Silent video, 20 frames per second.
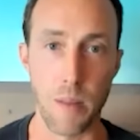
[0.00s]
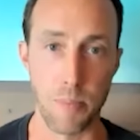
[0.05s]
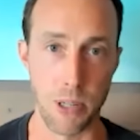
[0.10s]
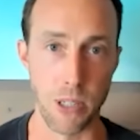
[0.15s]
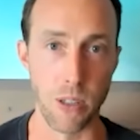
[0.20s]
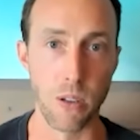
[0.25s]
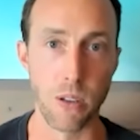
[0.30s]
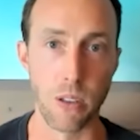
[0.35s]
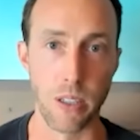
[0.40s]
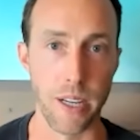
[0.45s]

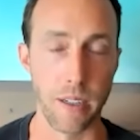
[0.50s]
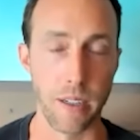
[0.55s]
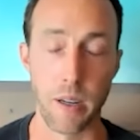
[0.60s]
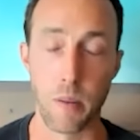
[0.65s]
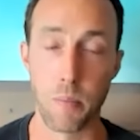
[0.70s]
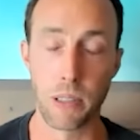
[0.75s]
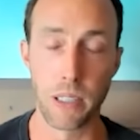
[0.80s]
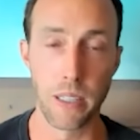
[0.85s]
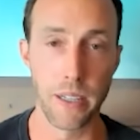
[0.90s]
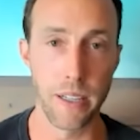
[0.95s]
Absolutely.
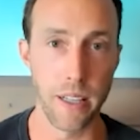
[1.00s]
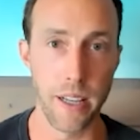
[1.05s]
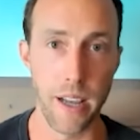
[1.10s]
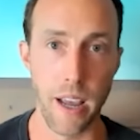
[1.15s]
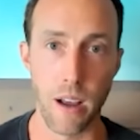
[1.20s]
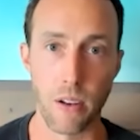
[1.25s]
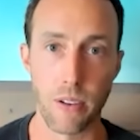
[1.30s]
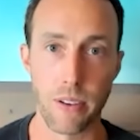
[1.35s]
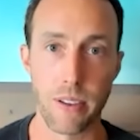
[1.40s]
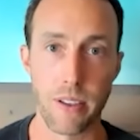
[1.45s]

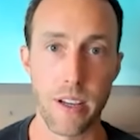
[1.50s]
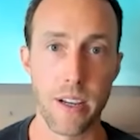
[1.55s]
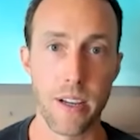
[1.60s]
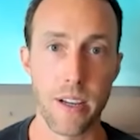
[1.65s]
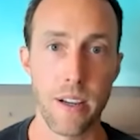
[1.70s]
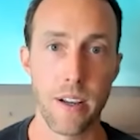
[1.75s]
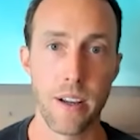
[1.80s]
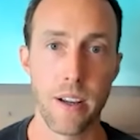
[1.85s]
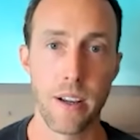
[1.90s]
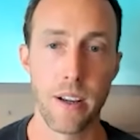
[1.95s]
Completely
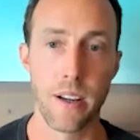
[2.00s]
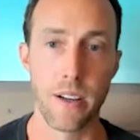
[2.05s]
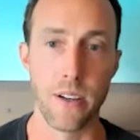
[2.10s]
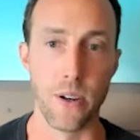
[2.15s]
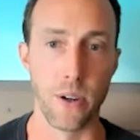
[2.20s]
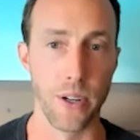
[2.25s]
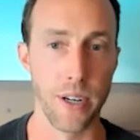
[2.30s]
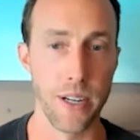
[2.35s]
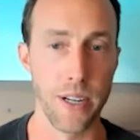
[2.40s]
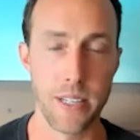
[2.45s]
healthy.
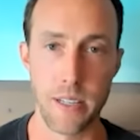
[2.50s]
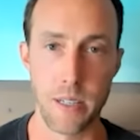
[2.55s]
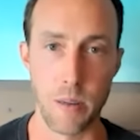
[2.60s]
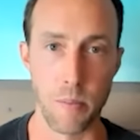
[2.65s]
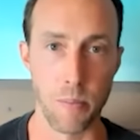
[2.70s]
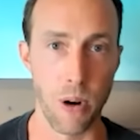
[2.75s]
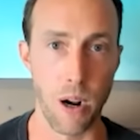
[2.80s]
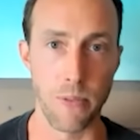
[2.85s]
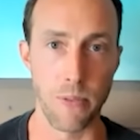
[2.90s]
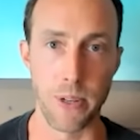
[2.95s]
You're going to see
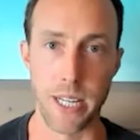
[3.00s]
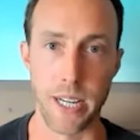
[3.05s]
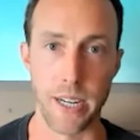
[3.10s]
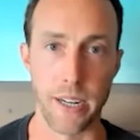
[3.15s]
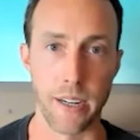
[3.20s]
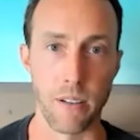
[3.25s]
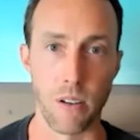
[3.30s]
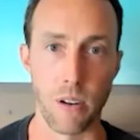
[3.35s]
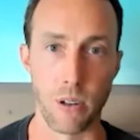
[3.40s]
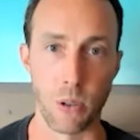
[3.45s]
some profit
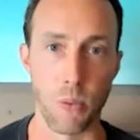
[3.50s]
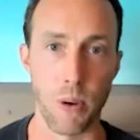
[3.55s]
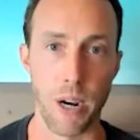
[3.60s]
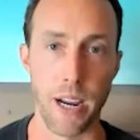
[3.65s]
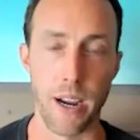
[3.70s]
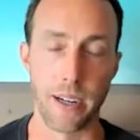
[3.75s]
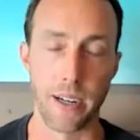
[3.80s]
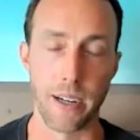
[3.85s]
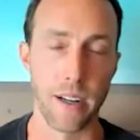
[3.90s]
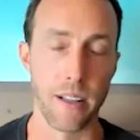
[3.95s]
taking along the
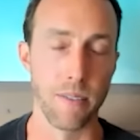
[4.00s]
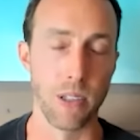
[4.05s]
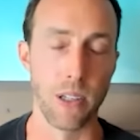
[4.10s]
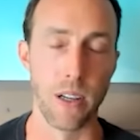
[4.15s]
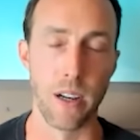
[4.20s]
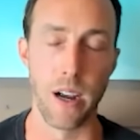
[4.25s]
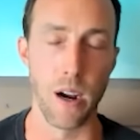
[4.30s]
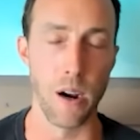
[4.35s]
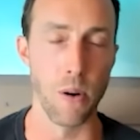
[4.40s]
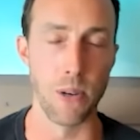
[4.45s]
way.
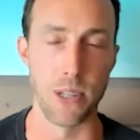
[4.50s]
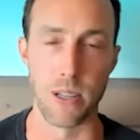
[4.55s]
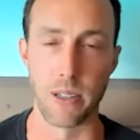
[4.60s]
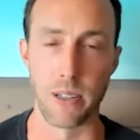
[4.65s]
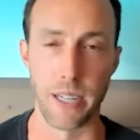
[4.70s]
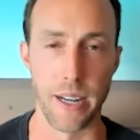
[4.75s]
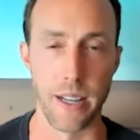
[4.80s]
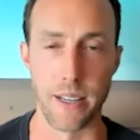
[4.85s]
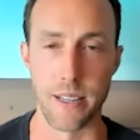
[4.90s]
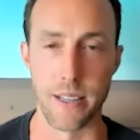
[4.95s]
I always
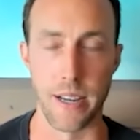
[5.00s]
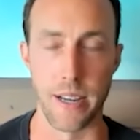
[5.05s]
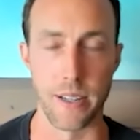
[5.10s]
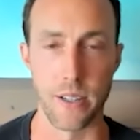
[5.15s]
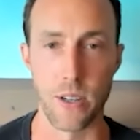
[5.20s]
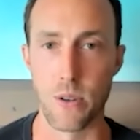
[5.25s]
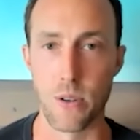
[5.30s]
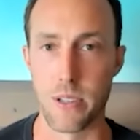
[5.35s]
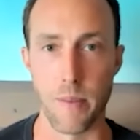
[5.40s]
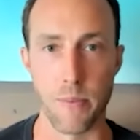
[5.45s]
look at it as like
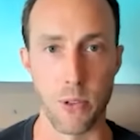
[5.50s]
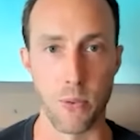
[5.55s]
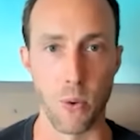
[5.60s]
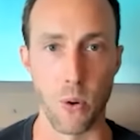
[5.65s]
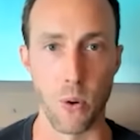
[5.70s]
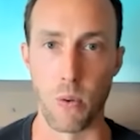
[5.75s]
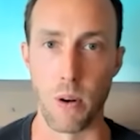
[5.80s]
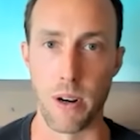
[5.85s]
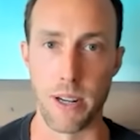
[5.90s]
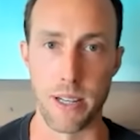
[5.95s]
two steps
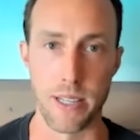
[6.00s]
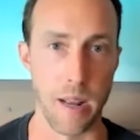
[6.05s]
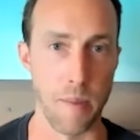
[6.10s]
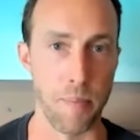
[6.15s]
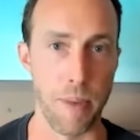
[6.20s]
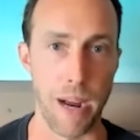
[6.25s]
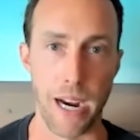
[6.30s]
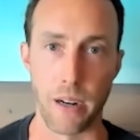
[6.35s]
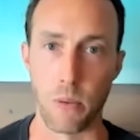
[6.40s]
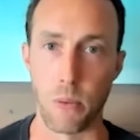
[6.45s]
forward, one
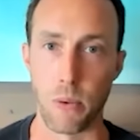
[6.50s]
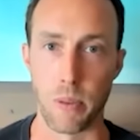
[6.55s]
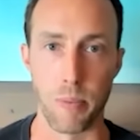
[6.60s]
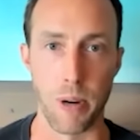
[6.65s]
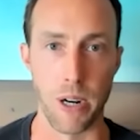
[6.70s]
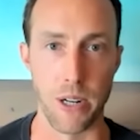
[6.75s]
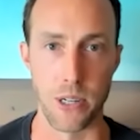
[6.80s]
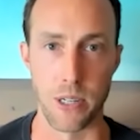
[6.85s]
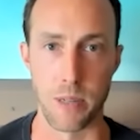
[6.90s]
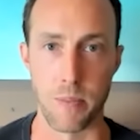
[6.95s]
step back with
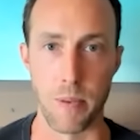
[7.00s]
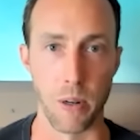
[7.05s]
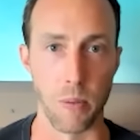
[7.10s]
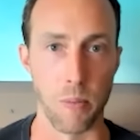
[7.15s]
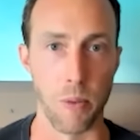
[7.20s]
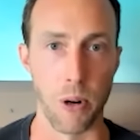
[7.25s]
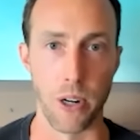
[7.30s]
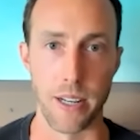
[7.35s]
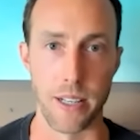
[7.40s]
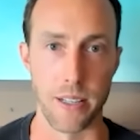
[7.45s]
precious metal
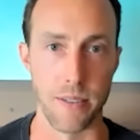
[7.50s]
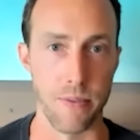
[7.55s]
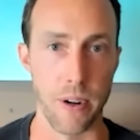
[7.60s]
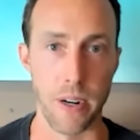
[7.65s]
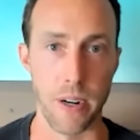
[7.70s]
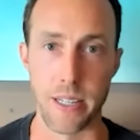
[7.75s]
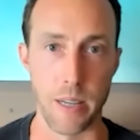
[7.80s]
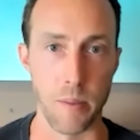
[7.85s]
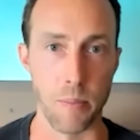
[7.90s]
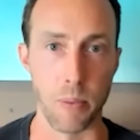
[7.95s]
markets.
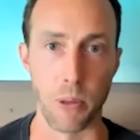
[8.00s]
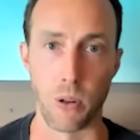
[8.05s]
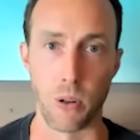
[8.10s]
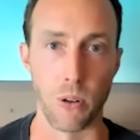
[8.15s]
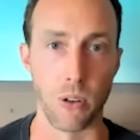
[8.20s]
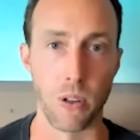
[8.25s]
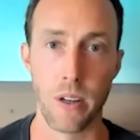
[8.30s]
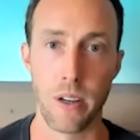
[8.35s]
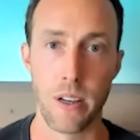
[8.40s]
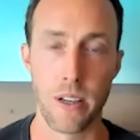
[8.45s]
Very
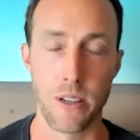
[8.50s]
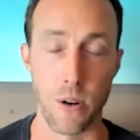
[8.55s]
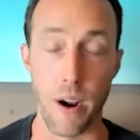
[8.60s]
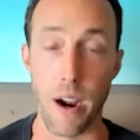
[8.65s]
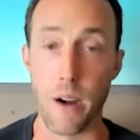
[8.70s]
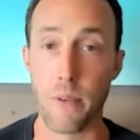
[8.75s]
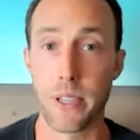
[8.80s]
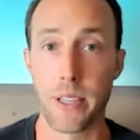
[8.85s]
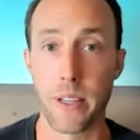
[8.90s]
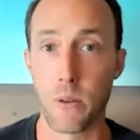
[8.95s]
typical. So
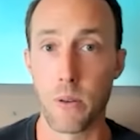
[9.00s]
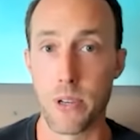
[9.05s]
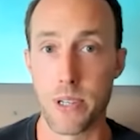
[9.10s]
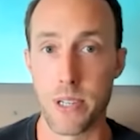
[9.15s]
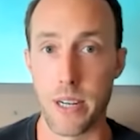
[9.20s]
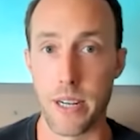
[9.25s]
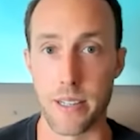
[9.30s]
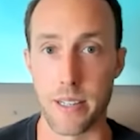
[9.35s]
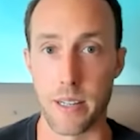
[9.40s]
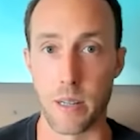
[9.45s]
everything we're
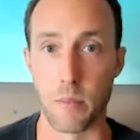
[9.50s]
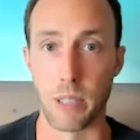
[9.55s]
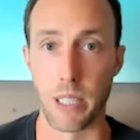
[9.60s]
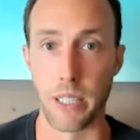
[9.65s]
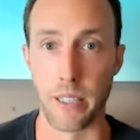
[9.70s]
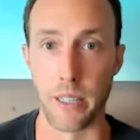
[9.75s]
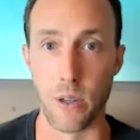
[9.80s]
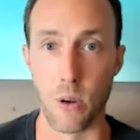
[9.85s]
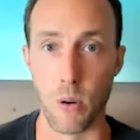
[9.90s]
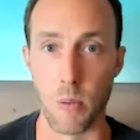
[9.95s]
seeing is
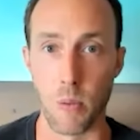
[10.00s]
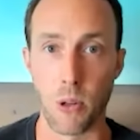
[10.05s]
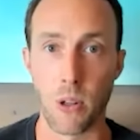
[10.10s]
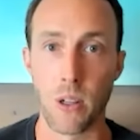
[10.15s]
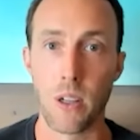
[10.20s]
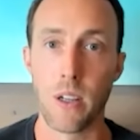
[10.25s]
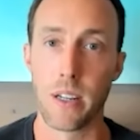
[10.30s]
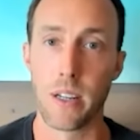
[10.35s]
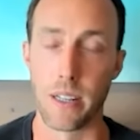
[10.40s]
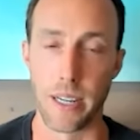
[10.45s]
completely
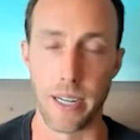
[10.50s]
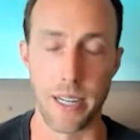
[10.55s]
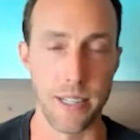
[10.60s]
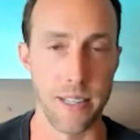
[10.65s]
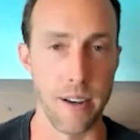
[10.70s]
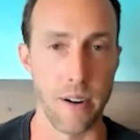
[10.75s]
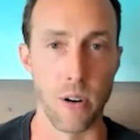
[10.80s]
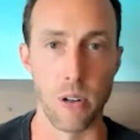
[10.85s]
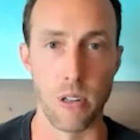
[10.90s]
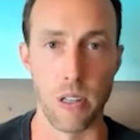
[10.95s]
normal. Like I
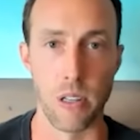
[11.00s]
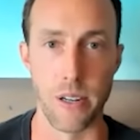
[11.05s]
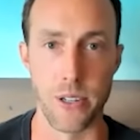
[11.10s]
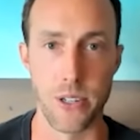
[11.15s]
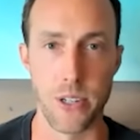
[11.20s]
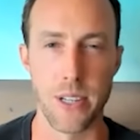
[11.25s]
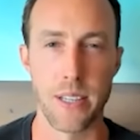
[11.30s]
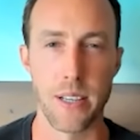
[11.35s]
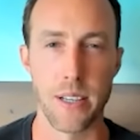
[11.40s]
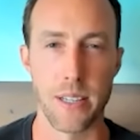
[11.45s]
said earlier,
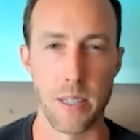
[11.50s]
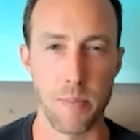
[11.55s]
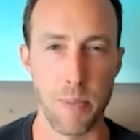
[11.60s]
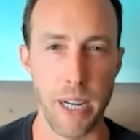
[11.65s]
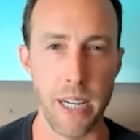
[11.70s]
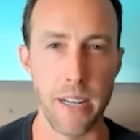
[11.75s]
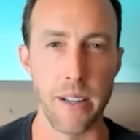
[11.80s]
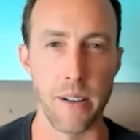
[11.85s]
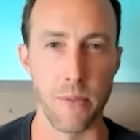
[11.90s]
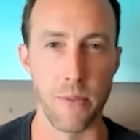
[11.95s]
it's just the
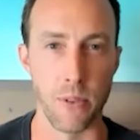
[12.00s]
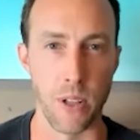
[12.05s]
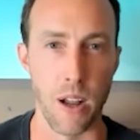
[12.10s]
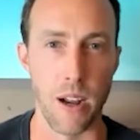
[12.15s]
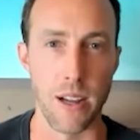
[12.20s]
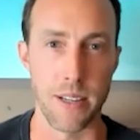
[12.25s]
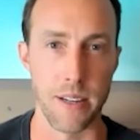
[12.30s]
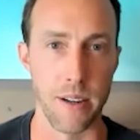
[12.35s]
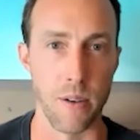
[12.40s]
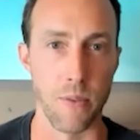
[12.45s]
speed and
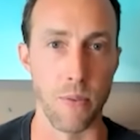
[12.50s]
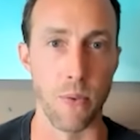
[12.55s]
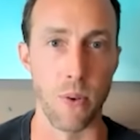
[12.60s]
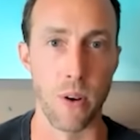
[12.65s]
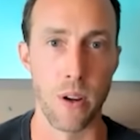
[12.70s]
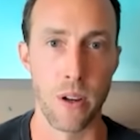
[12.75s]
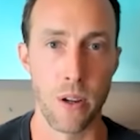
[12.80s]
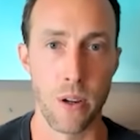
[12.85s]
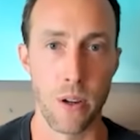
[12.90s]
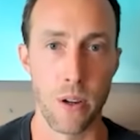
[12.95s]
velocity of
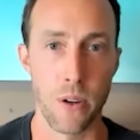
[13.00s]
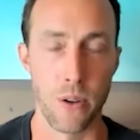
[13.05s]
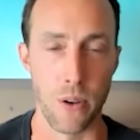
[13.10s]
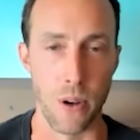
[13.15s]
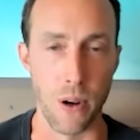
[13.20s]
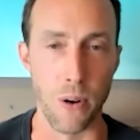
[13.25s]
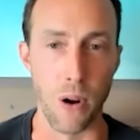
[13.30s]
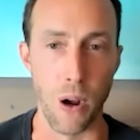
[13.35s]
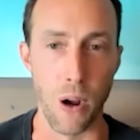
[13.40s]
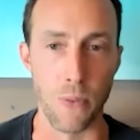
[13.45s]

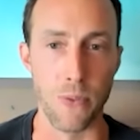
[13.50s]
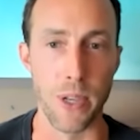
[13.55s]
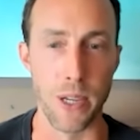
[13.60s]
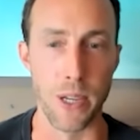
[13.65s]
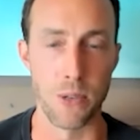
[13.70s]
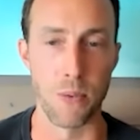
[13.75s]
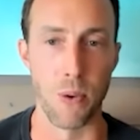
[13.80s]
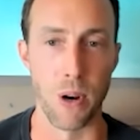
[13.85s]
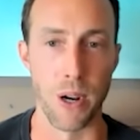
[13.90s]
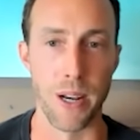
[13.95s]
of
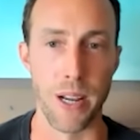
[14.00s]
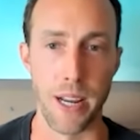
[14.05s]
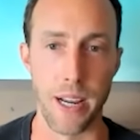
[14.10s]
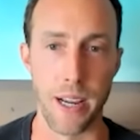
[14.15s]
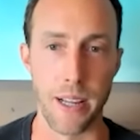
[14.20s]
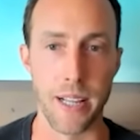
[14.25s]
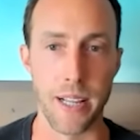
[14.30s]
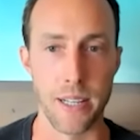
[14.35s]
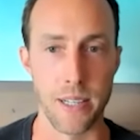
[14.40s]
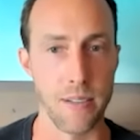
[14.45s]
this one.
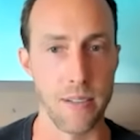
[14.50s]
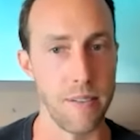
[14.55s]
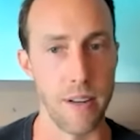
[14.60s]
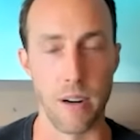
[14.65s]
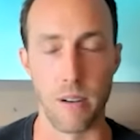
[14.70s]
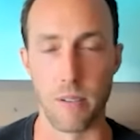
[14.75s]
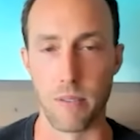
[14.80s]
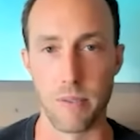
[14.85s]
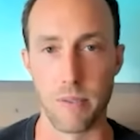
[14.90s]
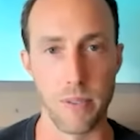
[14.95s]
And that's,
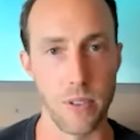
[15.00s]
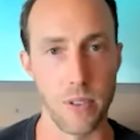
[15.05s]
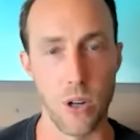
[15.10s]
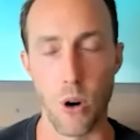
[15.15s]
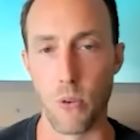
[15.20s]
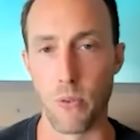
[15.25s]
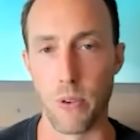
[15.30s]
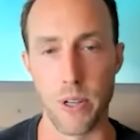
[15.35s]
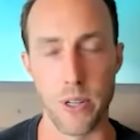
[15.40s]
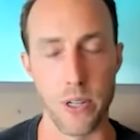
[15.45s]
you know,
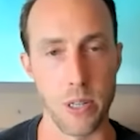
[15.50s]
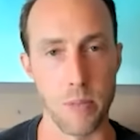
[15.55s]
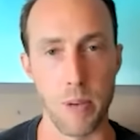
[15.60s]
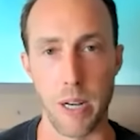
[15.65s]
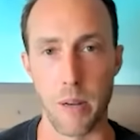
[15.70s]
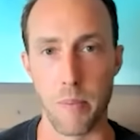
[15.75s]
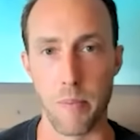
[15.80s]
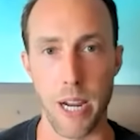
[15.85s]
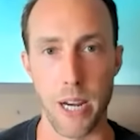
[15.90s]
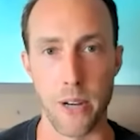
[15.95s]
COVID just
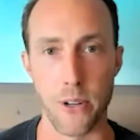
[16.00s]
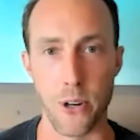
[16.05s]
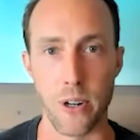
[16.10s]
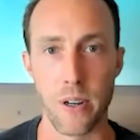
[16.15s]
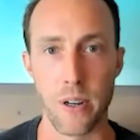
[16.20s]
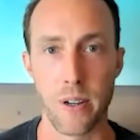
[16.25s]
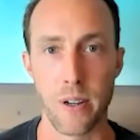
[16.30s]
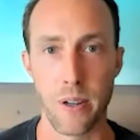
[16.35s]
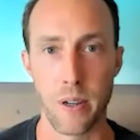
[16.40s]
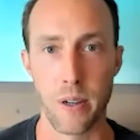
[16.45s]
being a
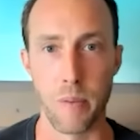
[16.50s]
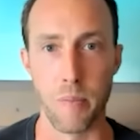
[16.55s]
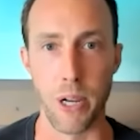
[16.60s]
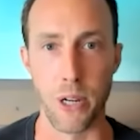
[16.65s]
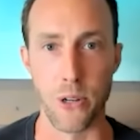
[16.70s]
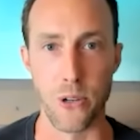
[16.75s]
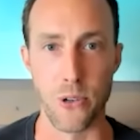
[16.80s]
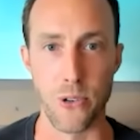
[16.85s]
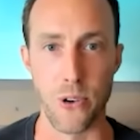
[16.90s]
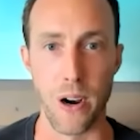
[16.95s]

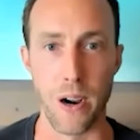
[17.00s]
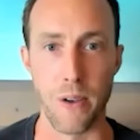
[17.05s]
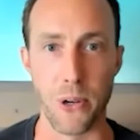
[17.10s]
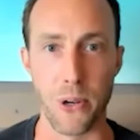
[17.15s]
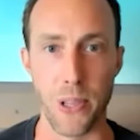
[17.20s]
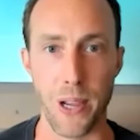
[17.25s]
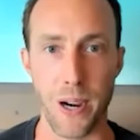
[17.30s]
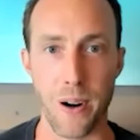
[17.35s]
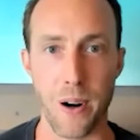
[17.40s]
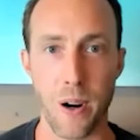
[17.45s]
major
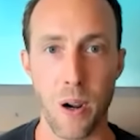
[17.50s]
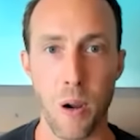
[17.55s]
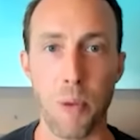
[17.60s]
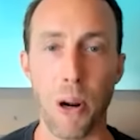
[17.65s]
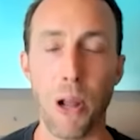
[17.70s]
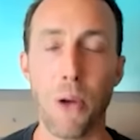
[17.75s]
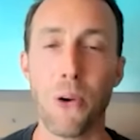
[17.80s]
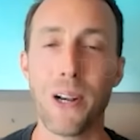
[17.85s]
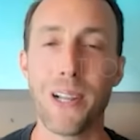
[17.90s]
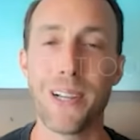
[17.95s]
driver there.
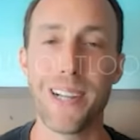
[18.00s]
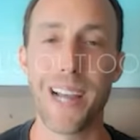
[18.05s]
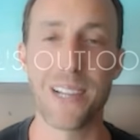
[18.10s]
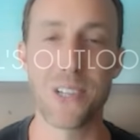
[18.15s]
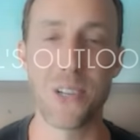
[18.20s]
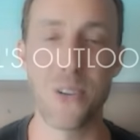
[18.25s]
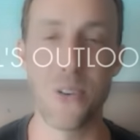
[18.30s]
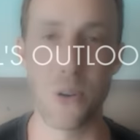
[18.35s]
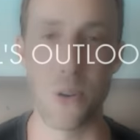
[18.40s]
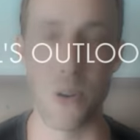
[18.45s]
But I wanted to
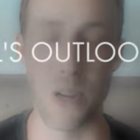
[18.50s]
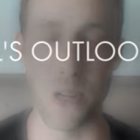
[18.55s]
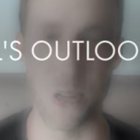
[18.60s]
ask you